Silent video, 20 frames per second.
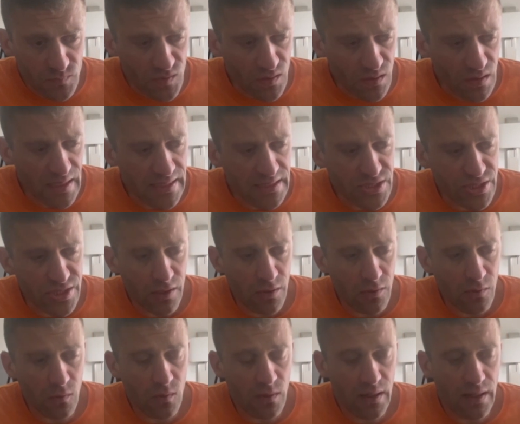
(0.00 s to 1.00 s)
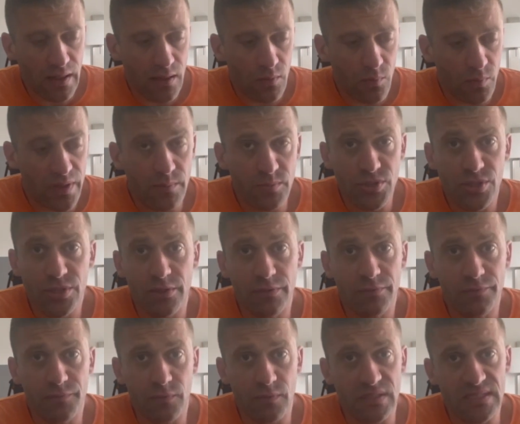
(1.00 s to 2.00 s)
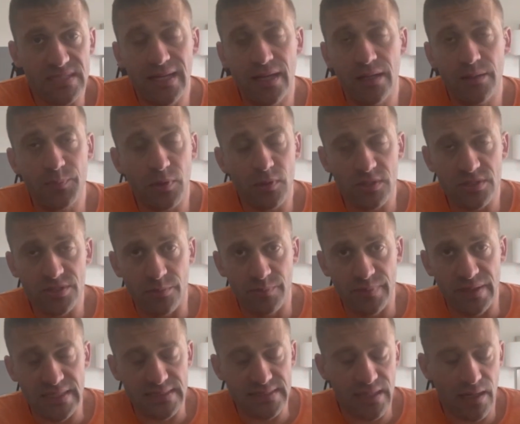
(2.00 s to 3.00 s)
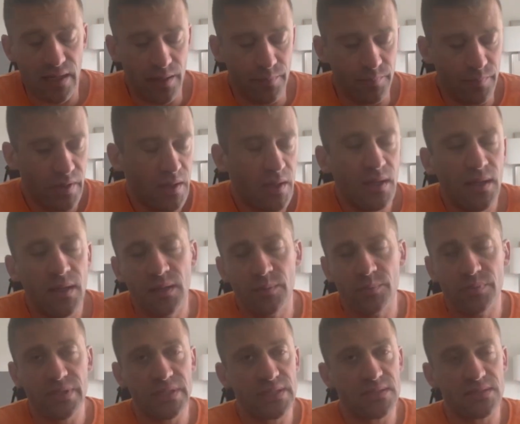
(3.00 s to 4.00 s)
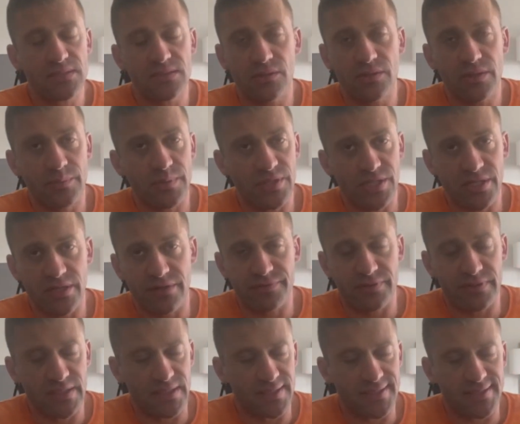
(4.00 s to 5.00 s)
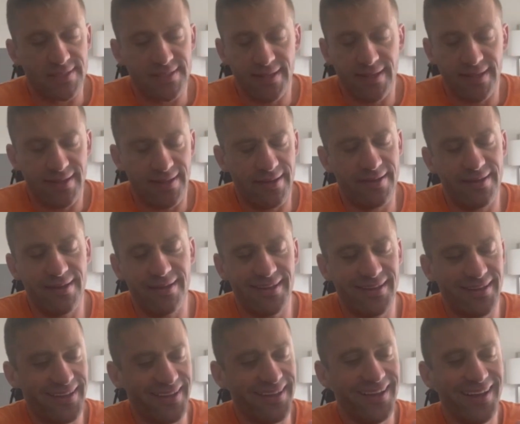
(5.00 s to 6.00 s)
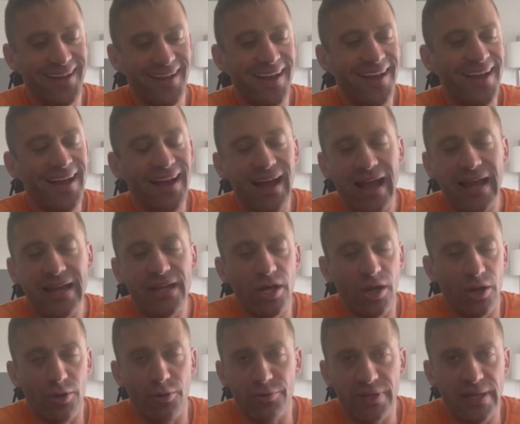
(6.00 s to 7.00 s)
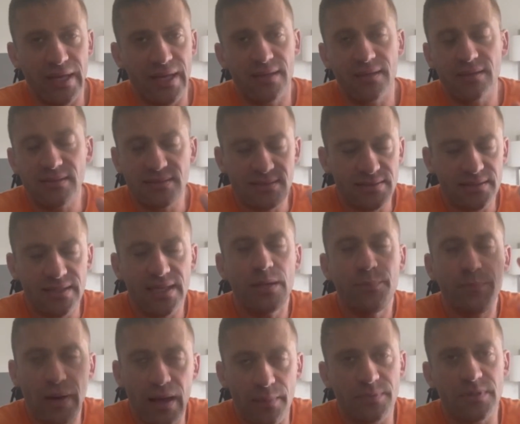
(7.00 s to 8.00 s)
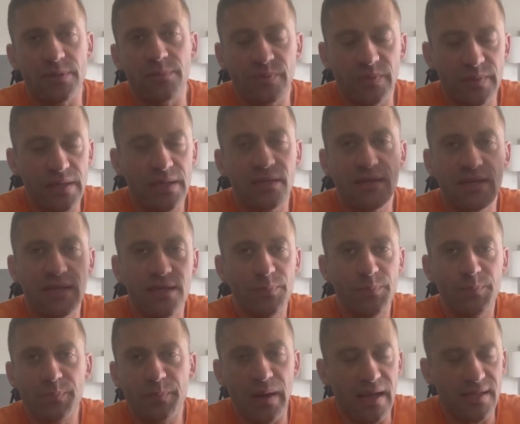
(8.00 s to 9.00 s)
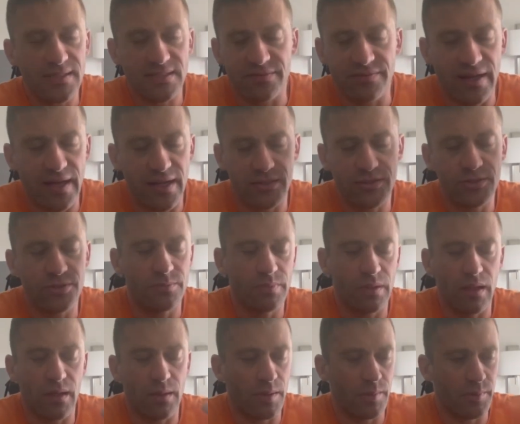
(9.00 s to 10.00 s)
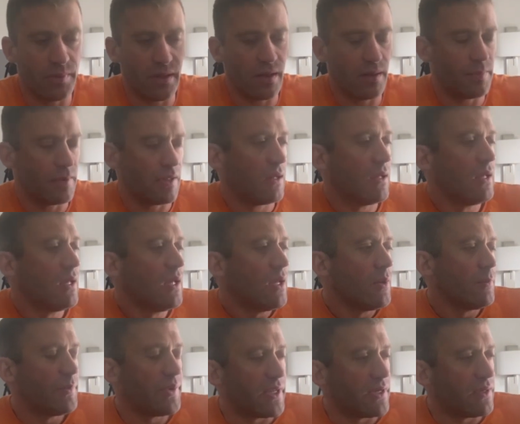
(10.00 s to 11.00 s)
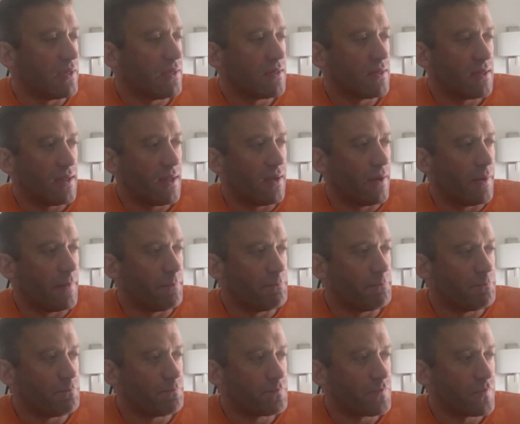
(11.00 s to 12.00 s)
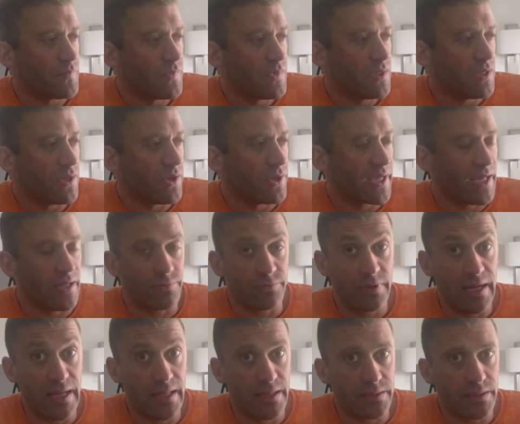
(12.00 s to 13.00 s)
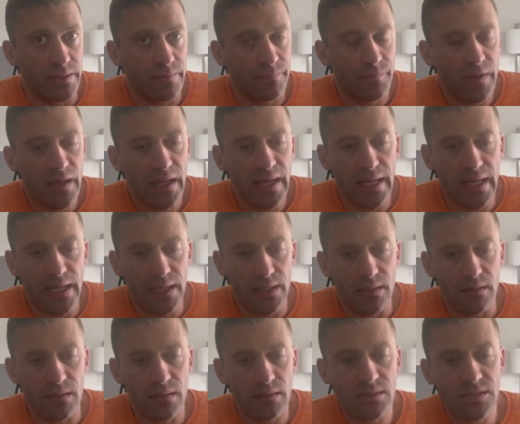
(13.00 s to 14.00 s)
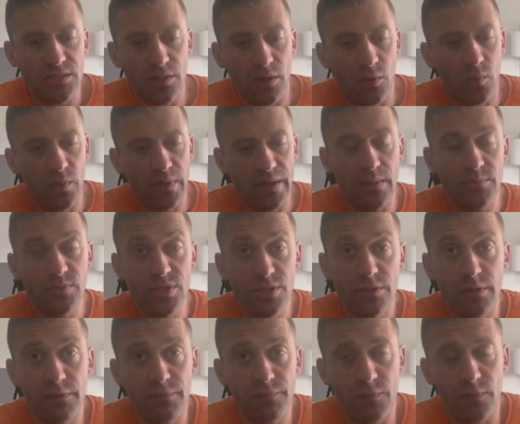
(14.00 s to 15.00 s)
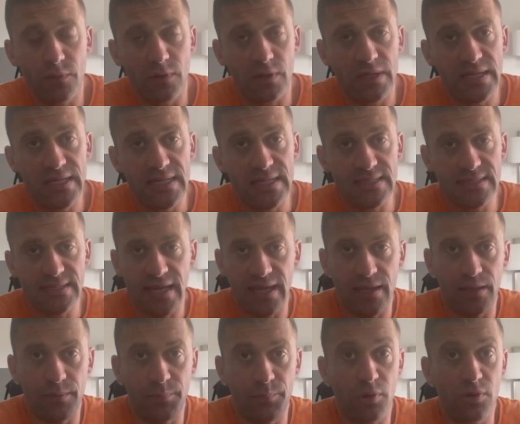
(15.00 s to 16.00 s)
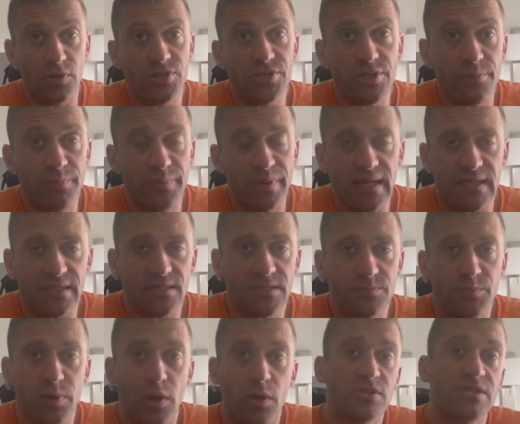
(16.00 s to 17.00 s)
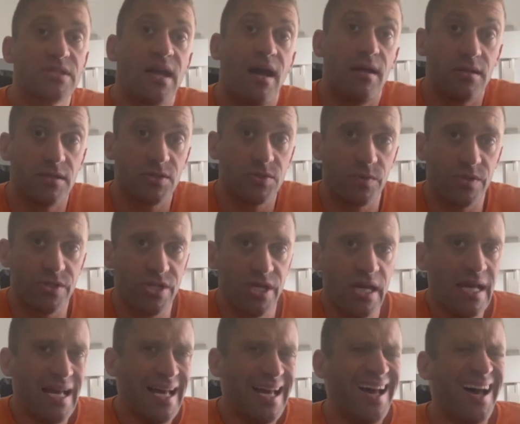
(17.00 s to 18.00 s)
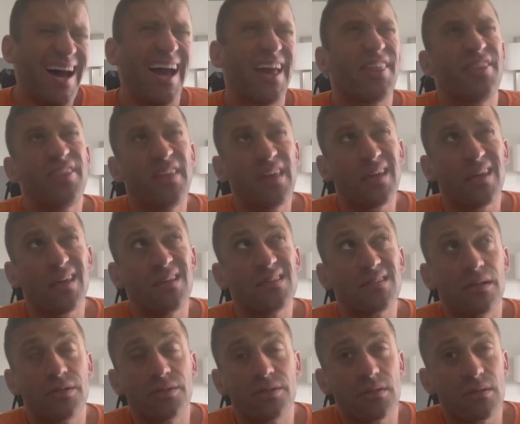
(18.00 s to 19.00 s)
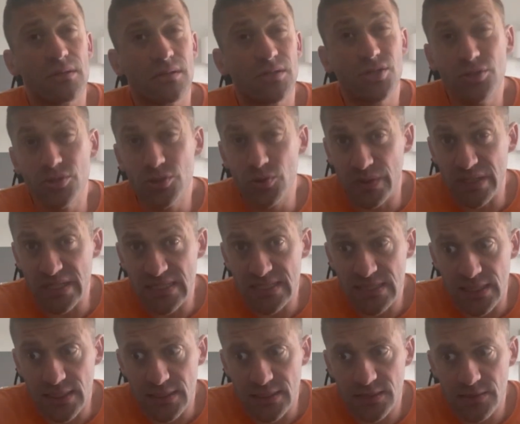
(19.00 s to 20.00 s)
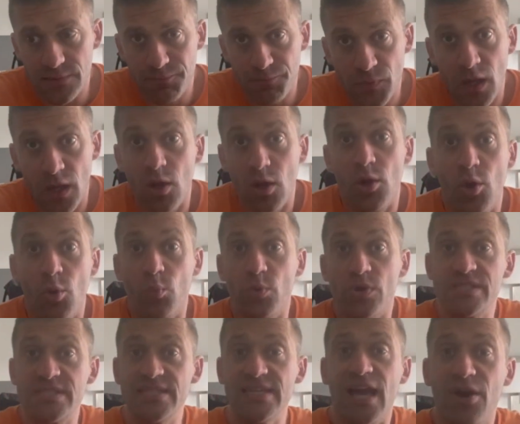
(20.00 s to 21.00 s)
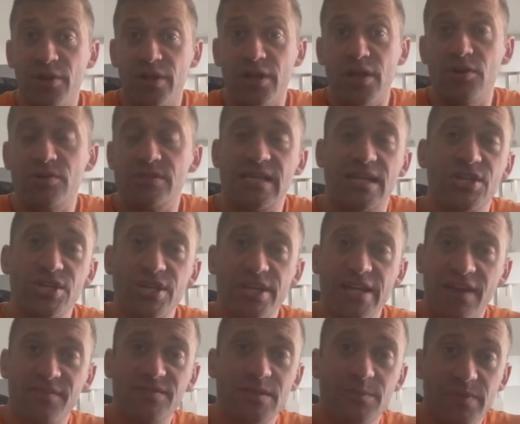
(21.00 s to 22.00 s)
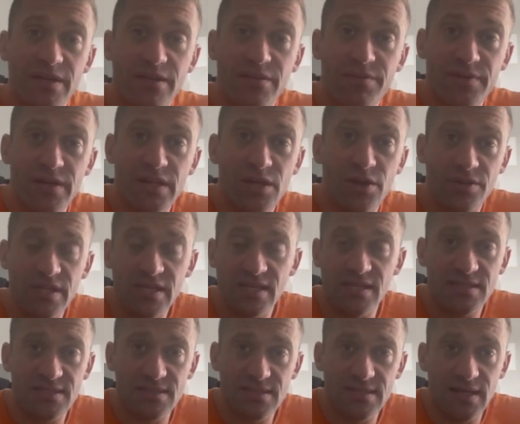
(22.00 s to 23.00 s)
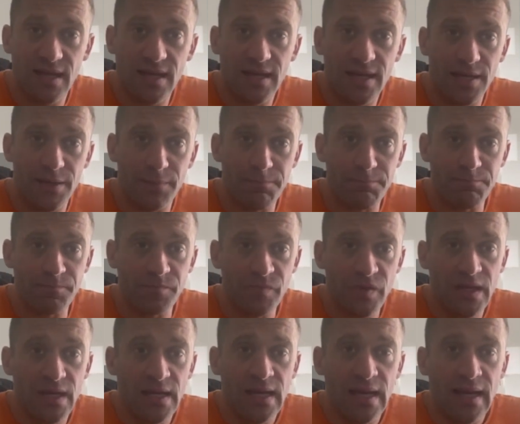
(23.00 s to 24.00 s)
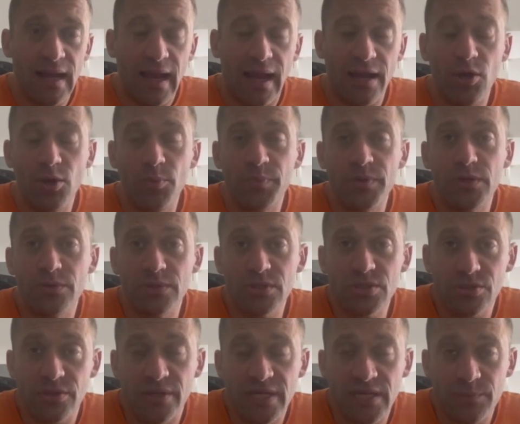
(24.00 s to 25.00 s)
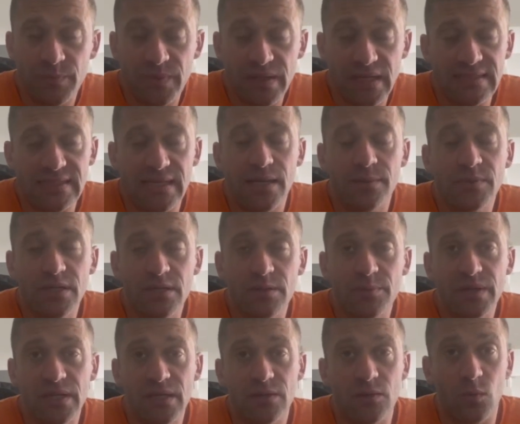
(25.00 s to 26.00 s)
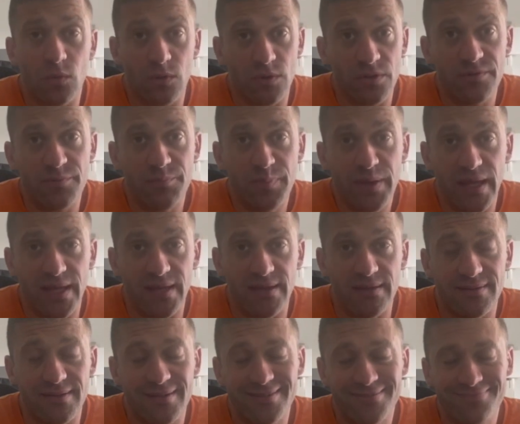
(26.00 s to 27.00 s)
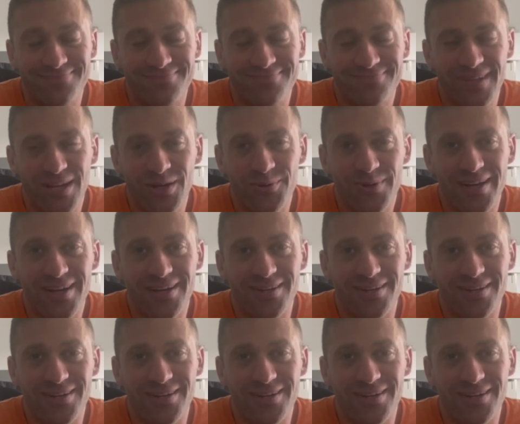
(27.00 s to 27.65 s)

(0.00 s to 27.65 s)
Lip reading: And so what I'm shooting for is not a personal best time. Please don't give me shit for this. I know, yeah, keep optimism, keep positive attitude, blah, blah, blah, blah. But, again, reality. And so what I'm shooting for is a personal best post-college, which I think is under 226. We'll see how it goes. I should have somebody to video this. I hope you enjoy it because I'm going to be in a world of pain. Here we go.